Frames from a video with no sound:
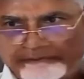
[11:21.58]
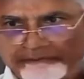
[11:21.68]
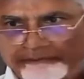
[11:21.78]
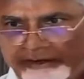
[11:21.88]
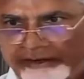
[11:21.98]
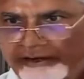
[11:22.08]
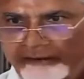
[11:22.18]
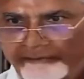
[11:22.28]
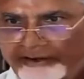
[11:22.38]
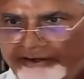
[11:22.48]
pre
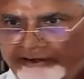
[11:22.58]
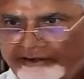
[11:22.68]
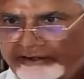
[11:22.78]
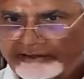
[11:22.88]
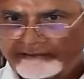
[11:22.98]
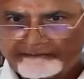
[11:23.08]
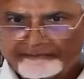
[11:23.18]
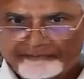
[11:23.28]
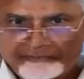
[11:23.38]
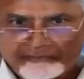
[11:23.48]
independent India,
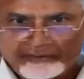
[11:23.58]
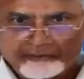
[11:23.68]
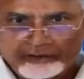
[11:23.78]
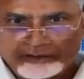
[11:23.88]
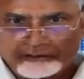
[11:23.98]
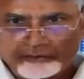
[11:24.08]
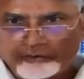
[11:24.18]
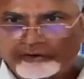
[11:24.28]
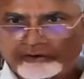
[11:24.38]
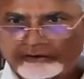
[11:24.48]
we have
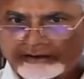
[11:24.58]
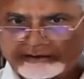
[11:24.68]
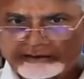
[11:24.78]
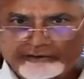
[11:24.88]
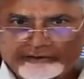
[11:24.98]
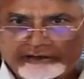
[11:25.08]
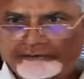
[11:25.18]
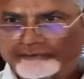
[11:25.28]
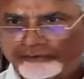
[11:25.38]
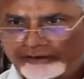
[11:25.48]
grown continuously
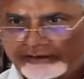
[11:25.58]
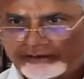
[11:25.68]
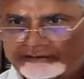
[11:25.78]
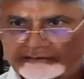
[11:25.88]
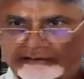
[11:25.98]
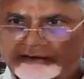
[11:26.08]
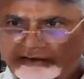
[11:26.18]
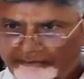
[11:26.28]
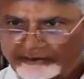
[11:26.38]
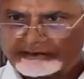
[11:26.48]
four years
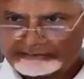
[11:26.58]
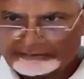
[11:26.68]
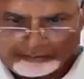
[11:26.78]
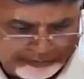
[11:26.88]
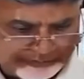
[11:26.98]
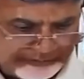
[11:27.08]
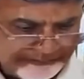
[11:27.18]
double digit growth.